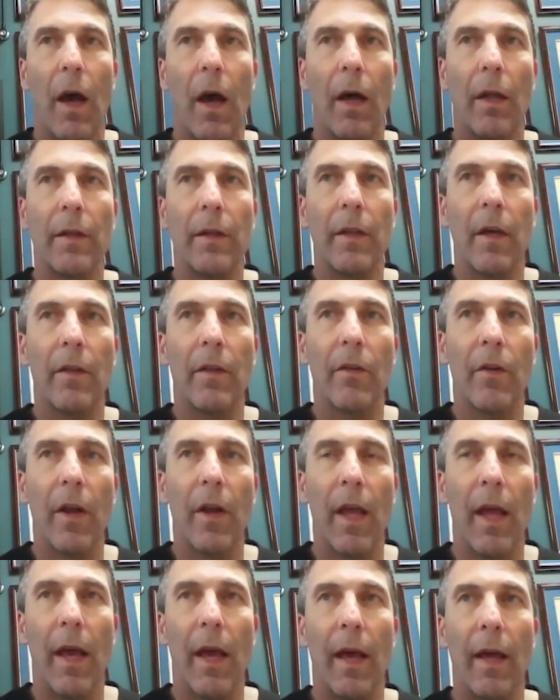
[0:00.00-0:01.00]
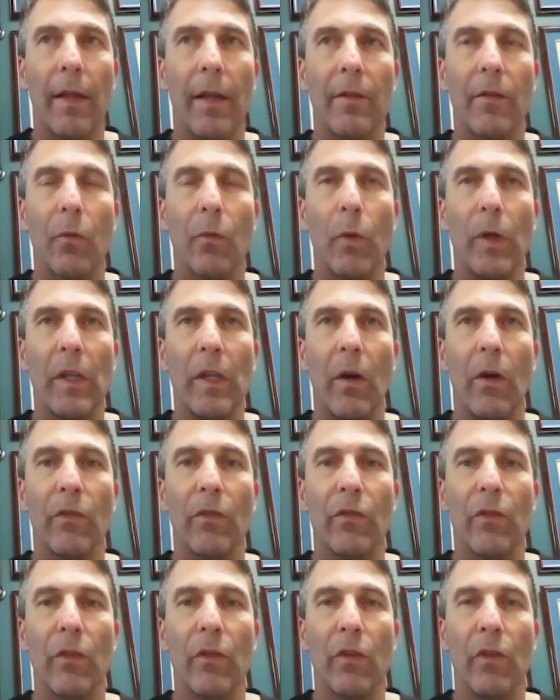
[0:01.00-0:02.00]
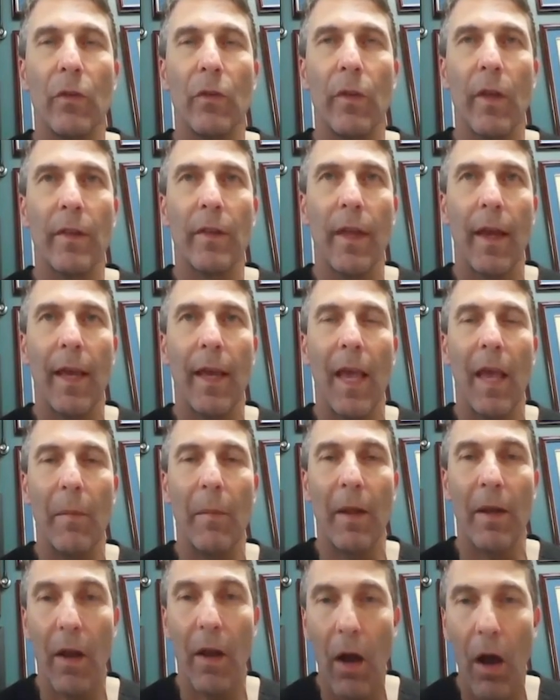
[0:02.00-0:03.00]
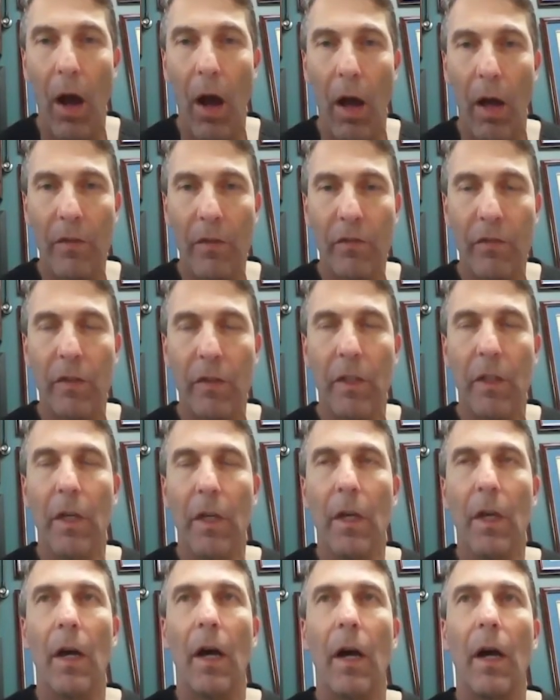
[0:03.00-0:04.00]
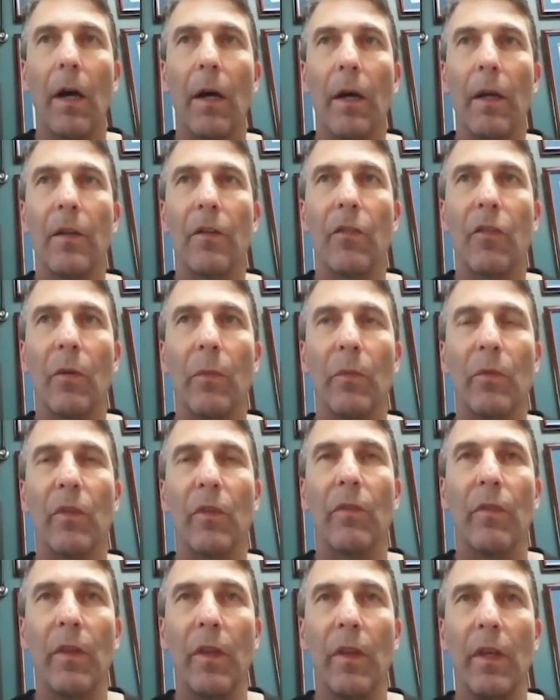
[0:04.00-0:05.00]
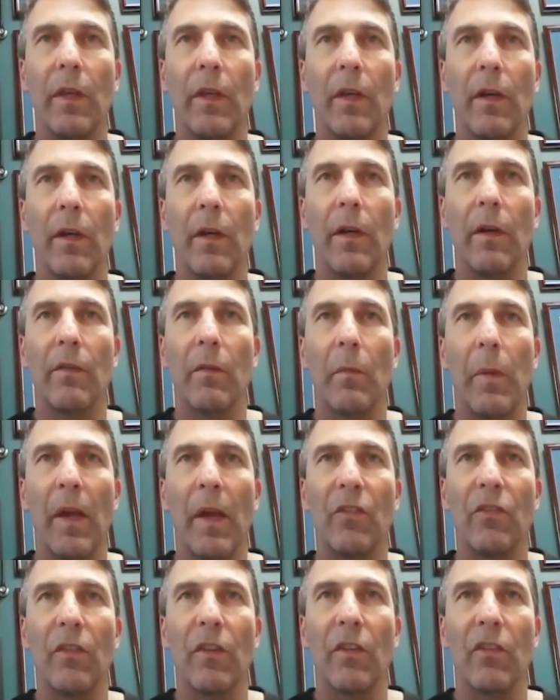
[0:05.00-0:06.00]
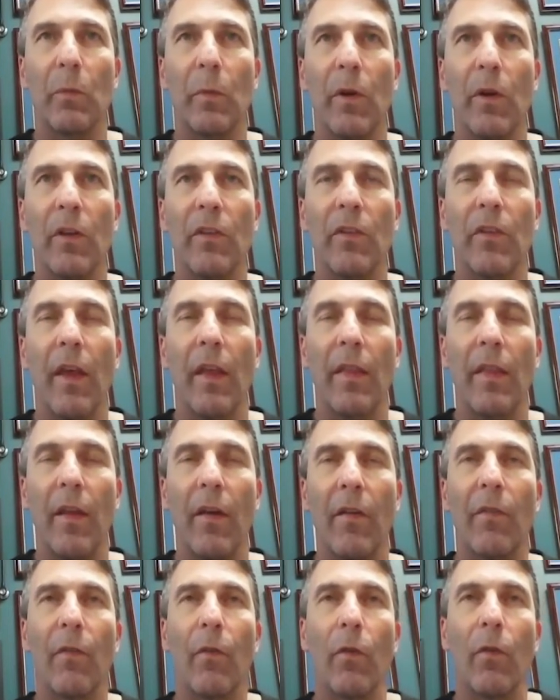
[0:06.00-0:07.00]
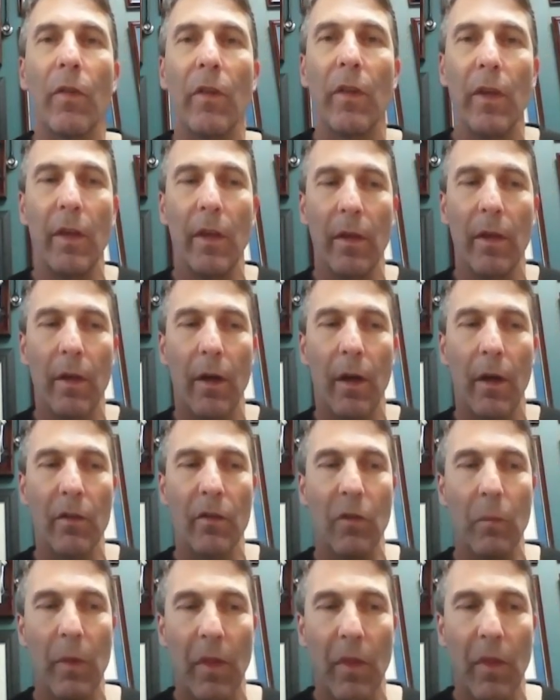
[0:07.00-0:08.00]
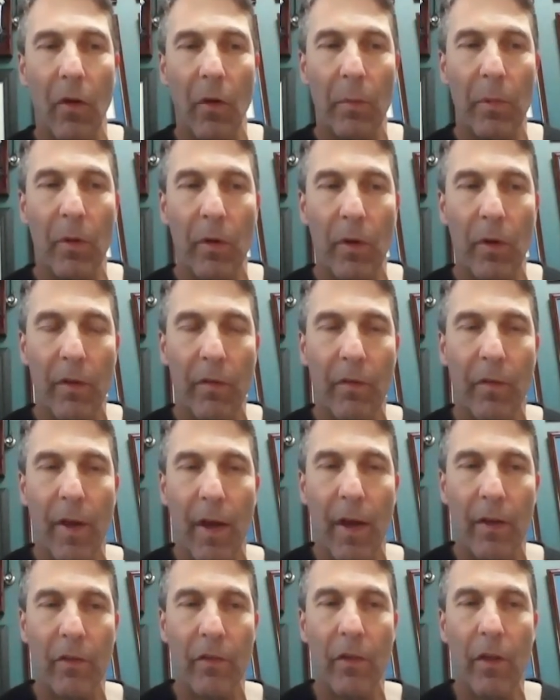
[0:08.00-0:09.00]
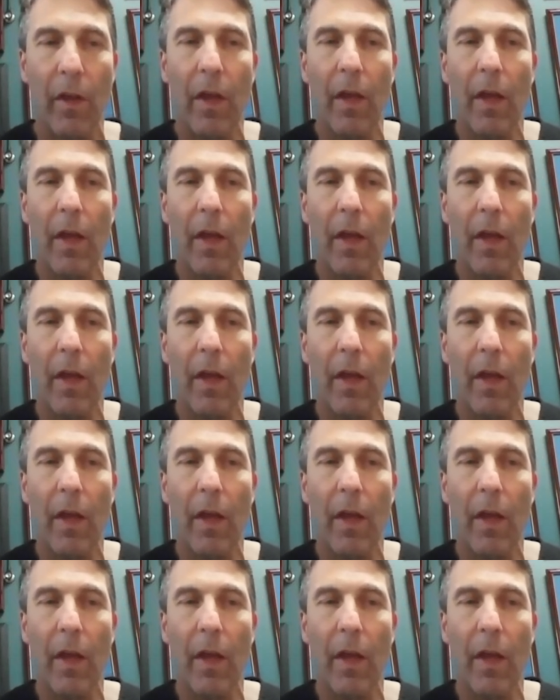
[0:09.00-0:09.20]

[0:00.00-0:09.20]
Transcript: On the other hand, we also knew that that came at a cost uh, in terms of the the patient experience and therefore the ultimate therapeutic effects.